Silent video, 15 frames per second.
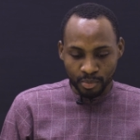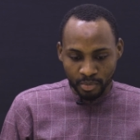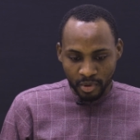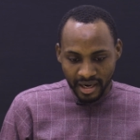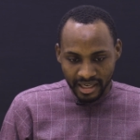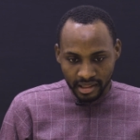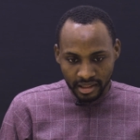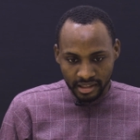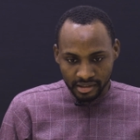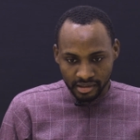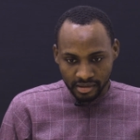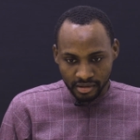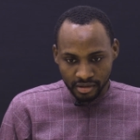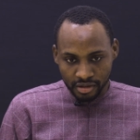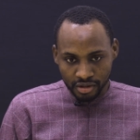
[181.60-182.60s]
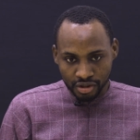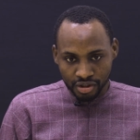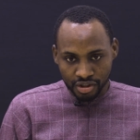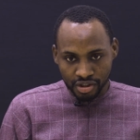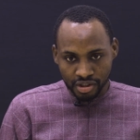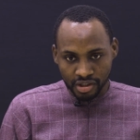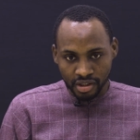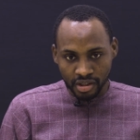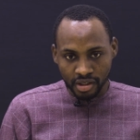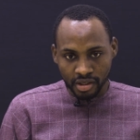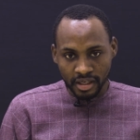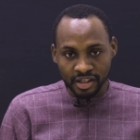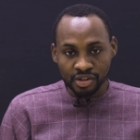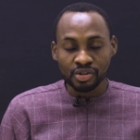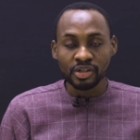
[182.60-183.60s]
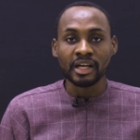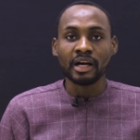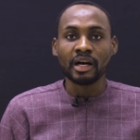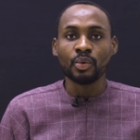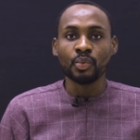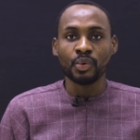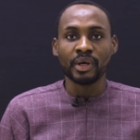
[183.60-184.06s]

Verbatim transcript: but at least she ensured that